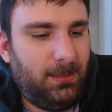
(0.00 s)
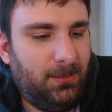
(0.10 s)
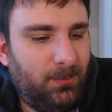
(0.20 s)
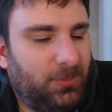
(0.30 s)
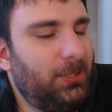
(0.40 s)

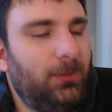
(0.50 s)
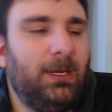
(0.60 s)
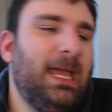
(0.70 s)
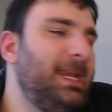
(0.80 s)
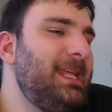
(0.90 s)
dude,
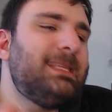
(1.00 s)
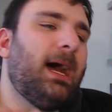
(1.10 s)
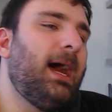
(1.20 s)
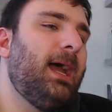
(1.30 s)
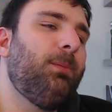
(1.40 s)

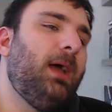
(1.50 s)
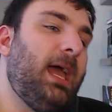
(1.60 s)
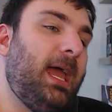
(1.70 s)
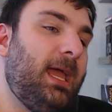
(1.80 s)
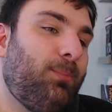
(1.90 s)
anytime
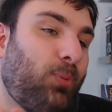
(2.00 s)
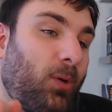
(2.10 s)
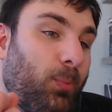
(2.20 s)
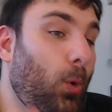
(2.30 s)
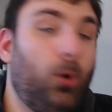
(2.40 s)
a
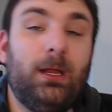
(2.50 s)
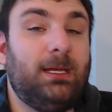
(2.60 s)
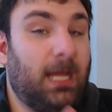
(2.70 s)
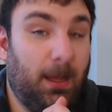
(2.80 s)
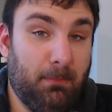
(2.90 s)

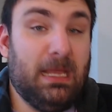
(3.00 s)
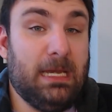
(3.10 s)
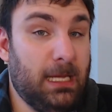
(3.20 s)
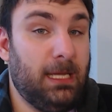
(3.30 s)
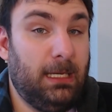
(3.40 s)
purported
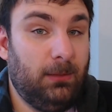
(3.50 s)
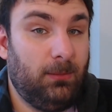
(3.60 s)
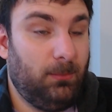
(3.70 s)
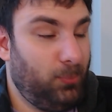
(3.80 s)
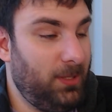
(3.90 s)
comedian,
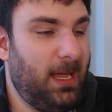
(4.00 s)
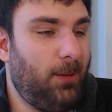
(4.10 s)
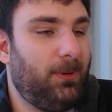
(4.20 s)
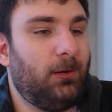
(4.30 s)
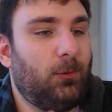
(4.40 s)
putting that
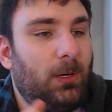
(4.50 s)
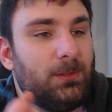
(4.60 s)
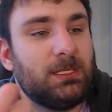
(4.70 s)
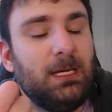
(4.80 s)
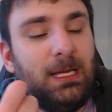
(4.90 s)
one in
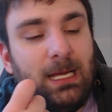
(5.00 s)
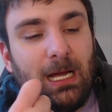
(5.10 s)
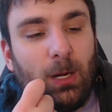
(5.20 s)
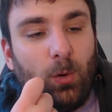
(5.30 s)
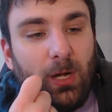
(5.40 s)
quotes,
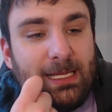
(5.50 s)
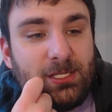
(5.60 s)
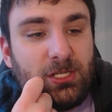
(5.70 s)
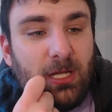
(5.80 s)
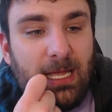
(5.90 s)

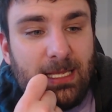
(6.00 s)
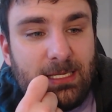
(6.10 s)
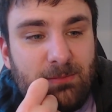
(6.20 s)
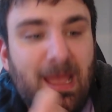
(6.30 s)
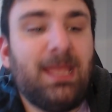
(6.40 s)

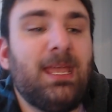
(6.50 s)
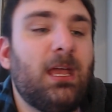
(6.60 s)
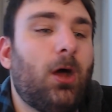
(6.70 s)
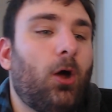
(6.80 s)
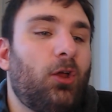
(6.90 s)
is making
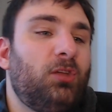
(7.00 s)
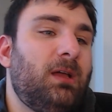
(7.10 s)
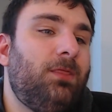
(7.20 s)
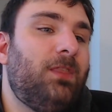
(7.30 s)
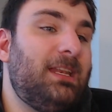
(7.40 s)
an
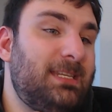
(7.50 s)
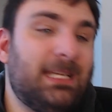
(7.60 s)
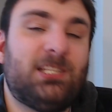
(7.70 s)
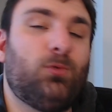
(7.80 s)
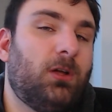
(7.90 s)
argument that
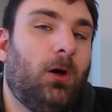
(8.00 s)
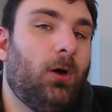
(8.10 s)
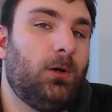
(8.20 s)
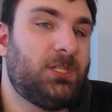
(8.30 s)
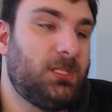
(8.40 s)

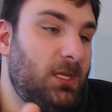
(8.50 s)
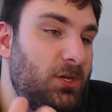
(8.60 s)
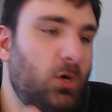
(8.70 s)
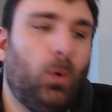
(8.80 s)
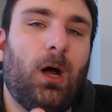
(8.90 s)
disregards the
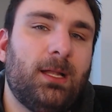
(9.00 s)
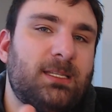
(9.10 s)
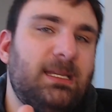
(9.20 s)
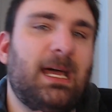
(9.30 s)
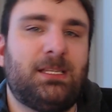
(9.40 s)
nuance
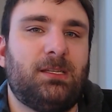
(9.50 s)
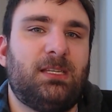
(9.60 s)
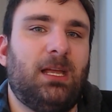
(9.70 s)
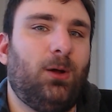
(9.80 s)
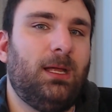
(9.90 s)

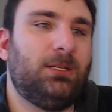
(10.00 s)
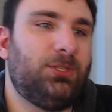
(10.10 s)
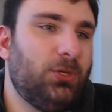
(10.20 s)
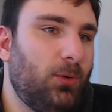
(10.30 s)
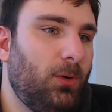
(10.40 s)
necessary
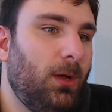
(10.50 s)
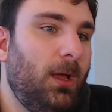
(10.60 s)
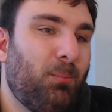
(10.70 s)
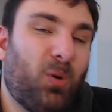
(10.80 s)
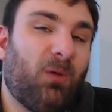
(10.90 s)
to
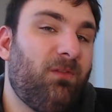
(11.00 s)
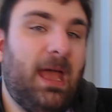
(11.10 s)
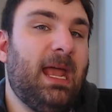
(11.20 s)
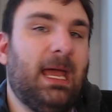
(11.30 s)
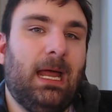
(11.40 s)

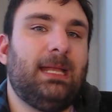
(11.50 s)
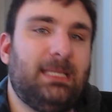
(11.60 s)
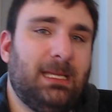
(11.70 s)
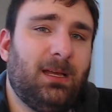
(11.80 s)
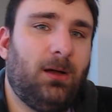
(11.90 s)
purvey an
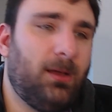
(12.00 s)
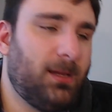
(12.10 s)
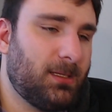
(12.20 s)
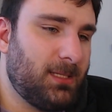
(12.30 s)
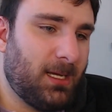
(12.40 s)
idea
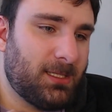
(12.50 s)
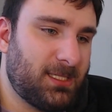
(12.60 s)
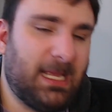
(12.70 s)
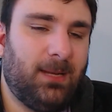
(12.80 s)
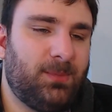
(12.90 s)
on a
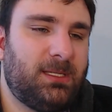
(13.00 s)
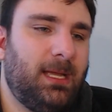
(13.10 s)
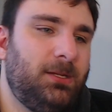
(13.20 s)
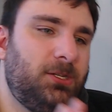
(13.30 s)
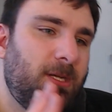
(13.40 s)
stand-up
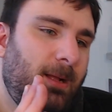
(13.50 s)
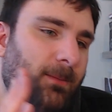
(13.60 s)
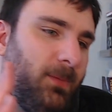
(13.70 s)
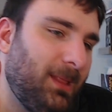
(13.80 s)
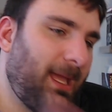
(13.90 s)
stage,
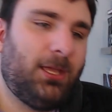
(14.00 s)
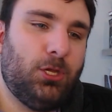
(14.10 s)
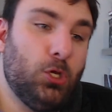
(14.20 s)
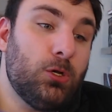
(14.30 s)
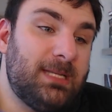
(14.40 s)
like,
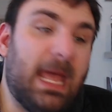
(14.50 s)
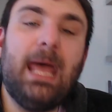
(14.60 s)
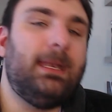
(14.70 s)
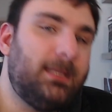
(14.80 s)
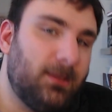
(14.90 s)
you're
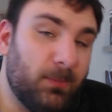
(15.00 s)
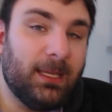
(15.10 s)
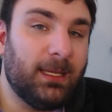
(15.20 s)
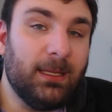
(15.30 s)
dead to me.